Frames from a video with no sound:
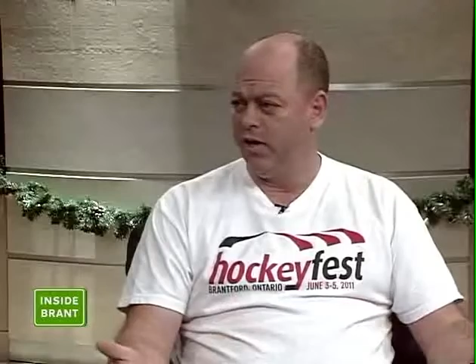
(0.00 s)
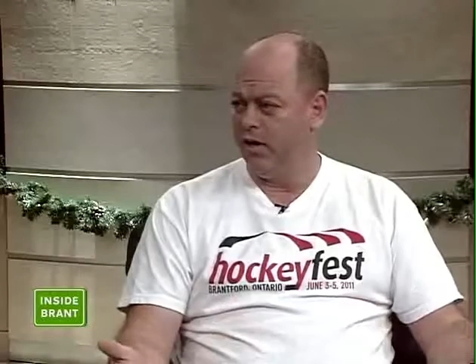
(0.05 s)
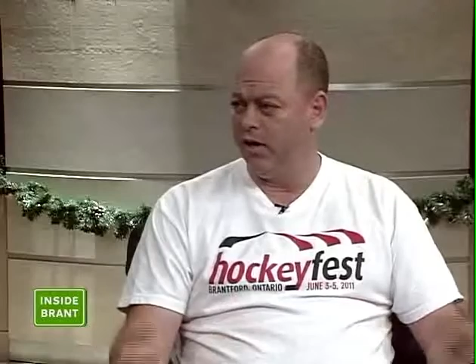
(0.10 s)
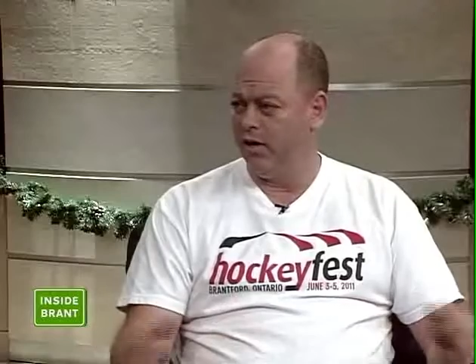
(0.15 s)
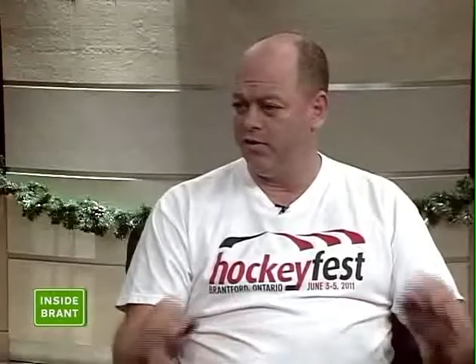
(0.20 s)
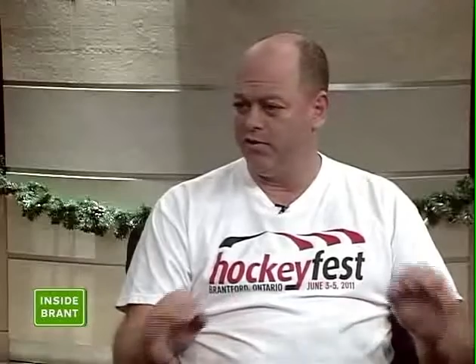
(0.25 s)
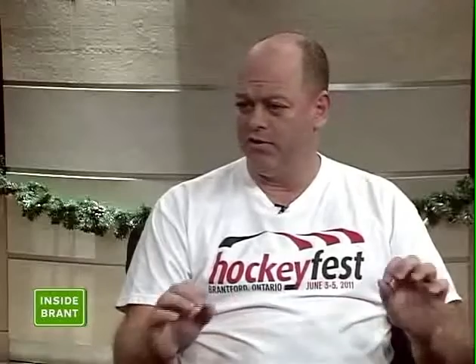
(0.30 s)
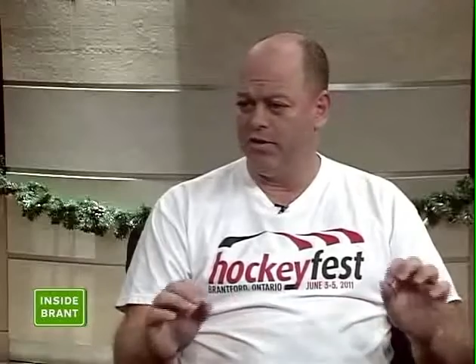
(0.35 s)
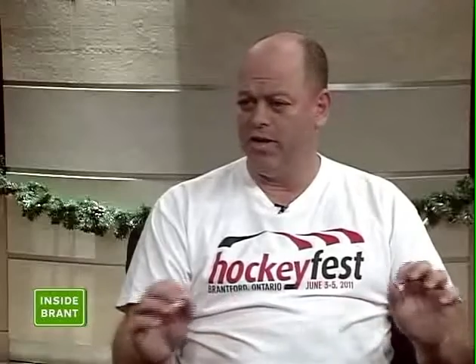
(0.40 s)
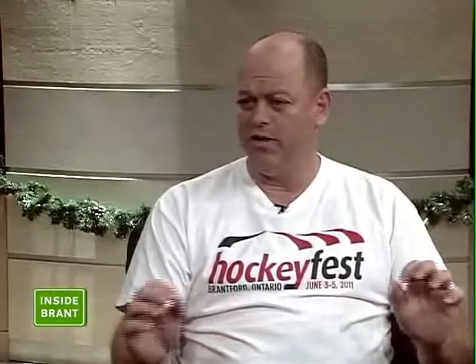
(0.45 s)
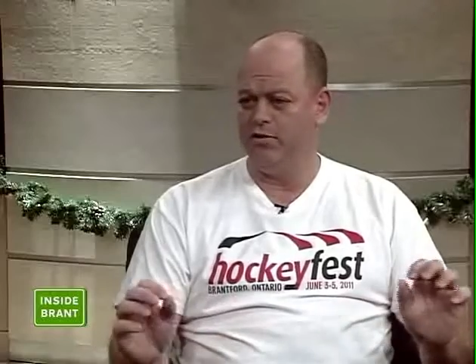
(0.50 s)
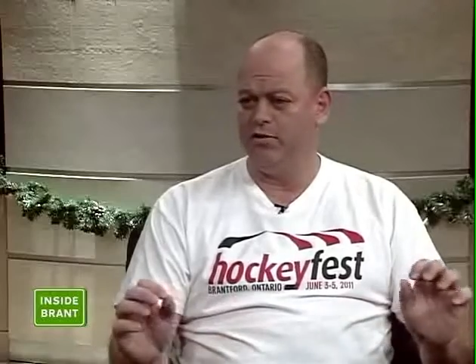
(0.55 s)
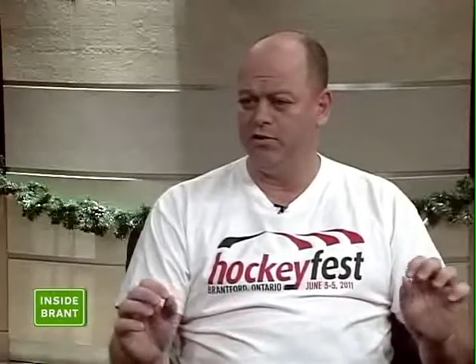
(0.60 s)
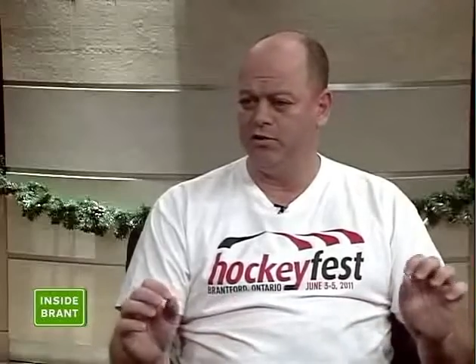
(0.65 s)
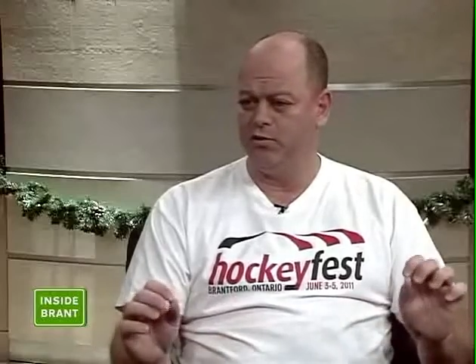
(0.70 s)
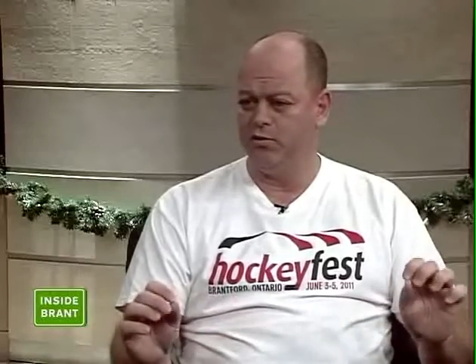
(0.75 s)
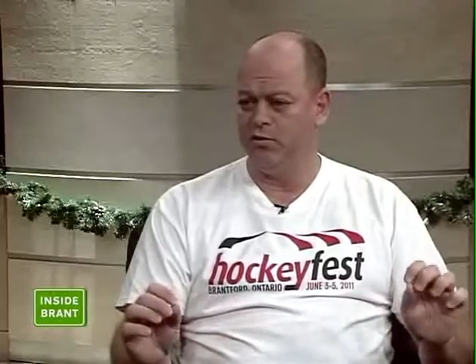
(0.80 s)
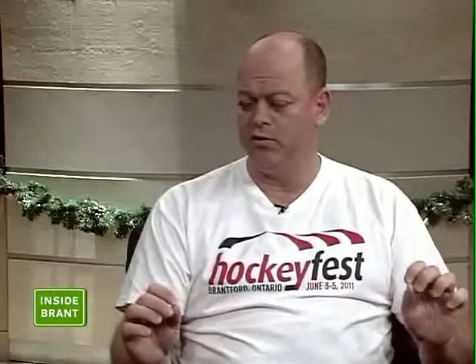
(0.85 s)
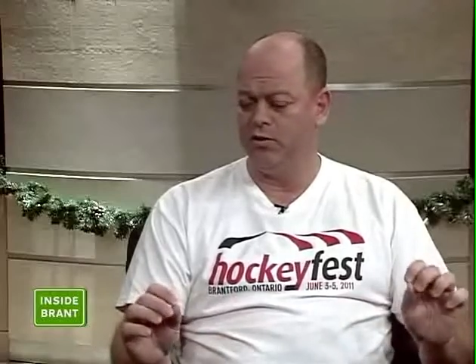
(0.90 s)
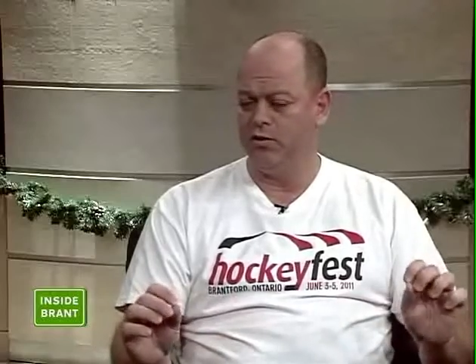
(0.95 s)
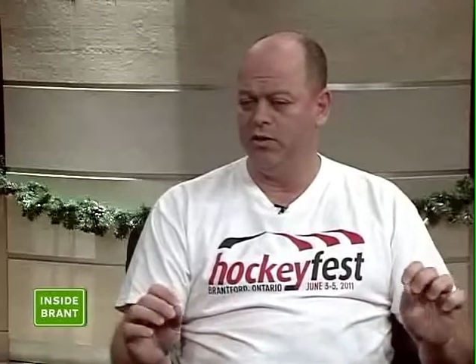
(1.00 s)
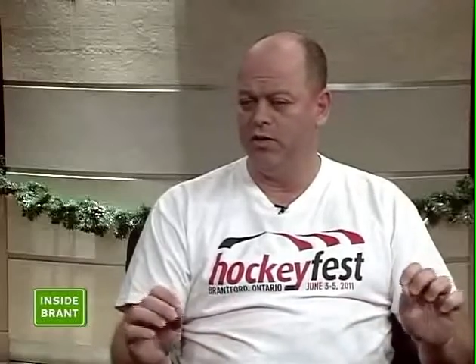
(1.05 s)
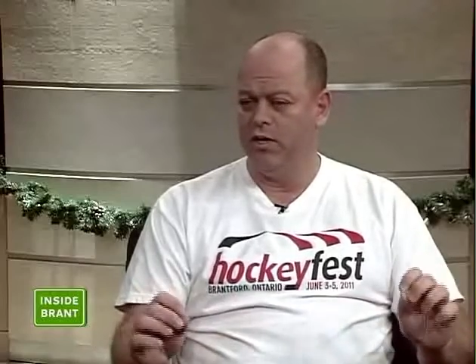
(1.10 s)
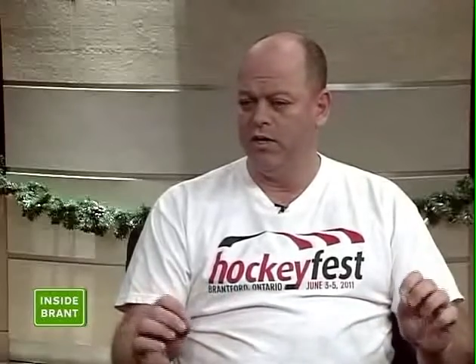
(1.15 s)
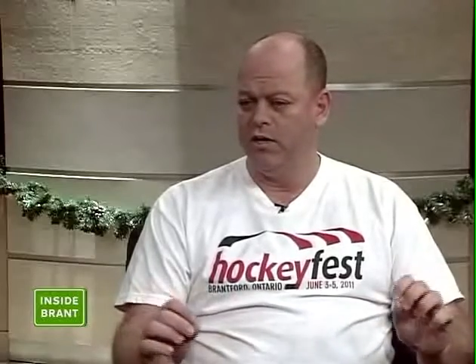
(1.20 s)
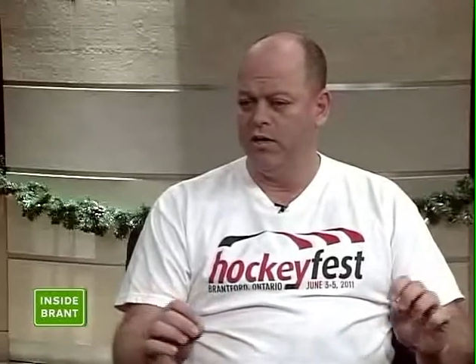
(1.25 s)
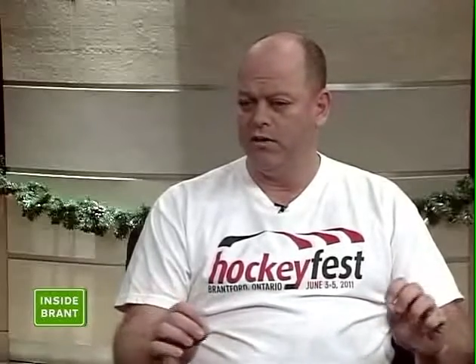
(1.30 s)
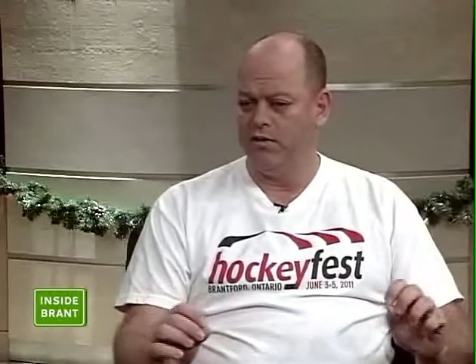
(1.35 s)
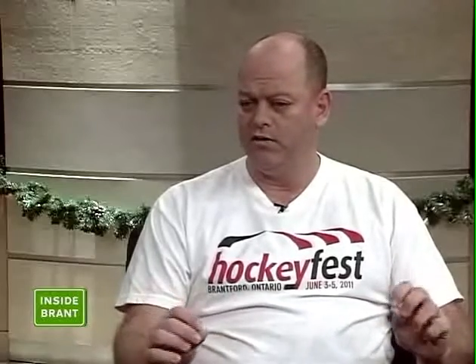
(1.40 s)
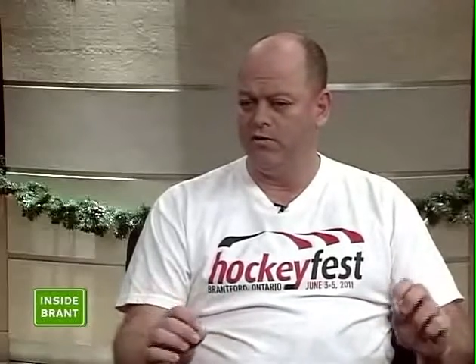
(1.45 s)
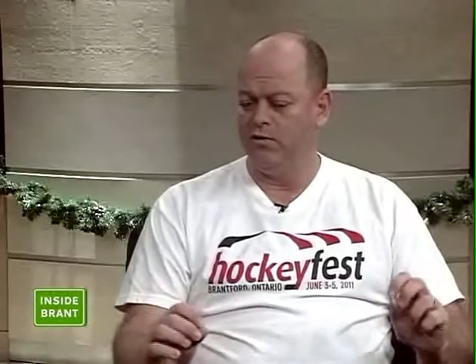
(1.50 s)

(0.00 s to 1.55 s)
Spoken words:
Our crown jewel is